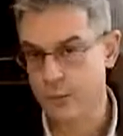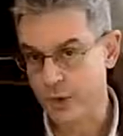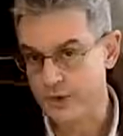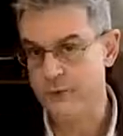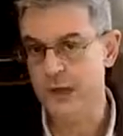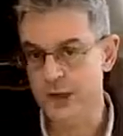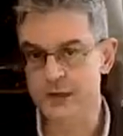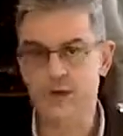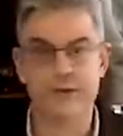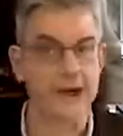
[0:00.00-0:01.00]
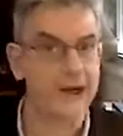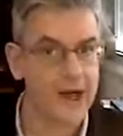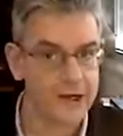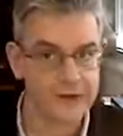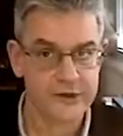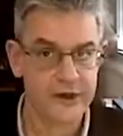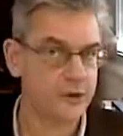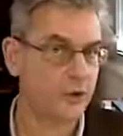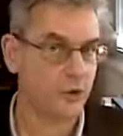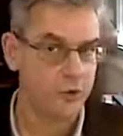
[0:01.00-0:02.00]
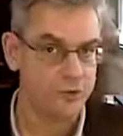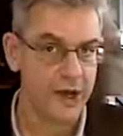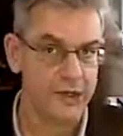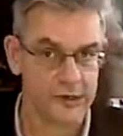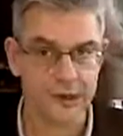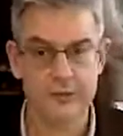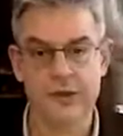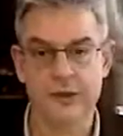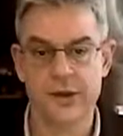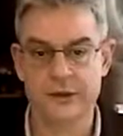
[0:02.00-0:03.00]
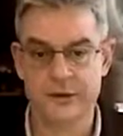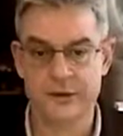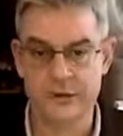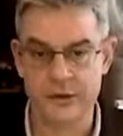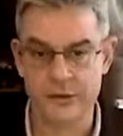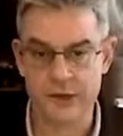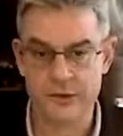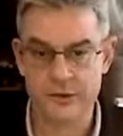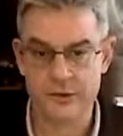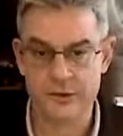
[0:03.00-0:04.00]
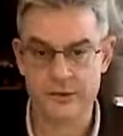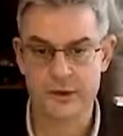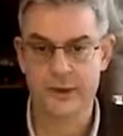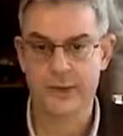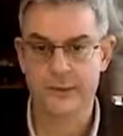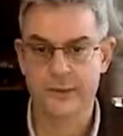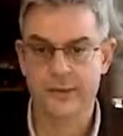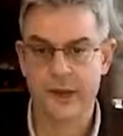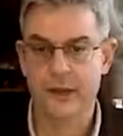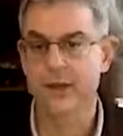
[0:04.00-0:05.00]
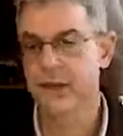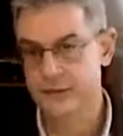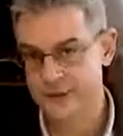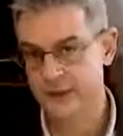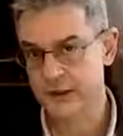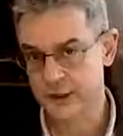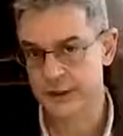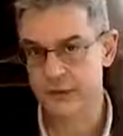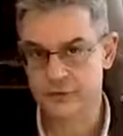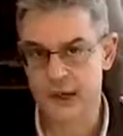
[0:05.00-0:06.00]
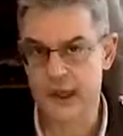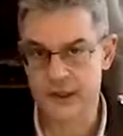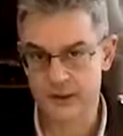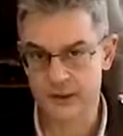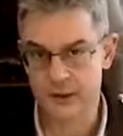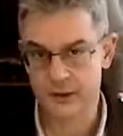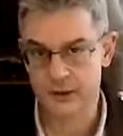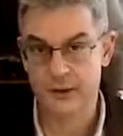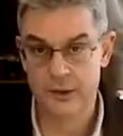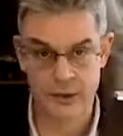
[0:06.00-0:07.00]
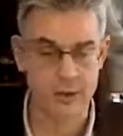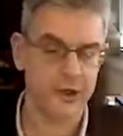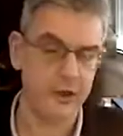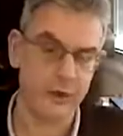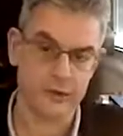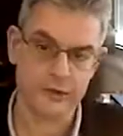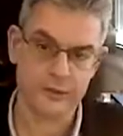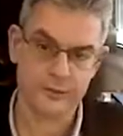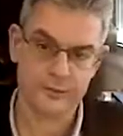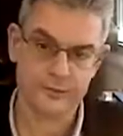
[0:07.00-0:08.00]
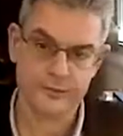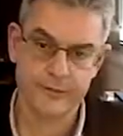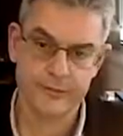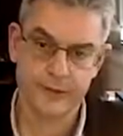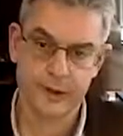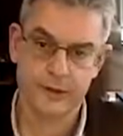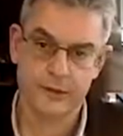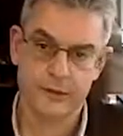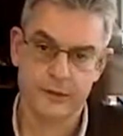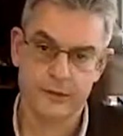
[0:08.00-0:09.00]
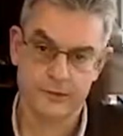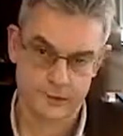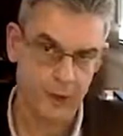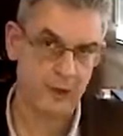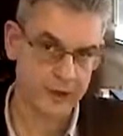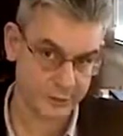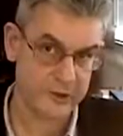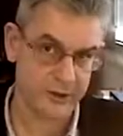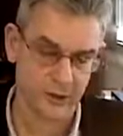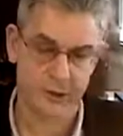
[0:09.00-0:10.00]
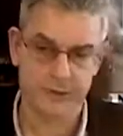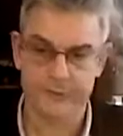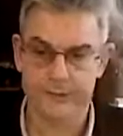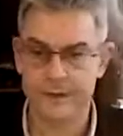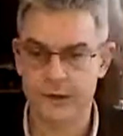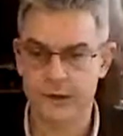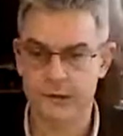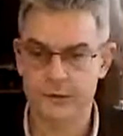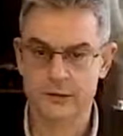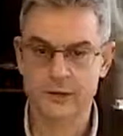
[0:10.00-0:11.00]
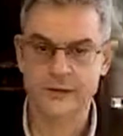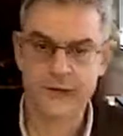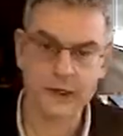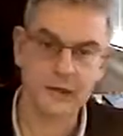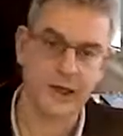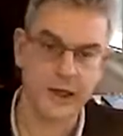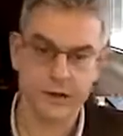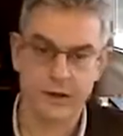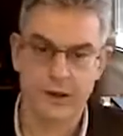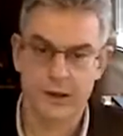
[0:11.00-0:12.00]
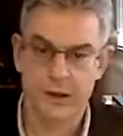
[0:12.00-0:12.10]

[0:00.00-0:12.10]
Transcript: possibility of alliancing or contracting with the narcissistic patient, and then setting realistic therapy goals, very specifically. Then, second day,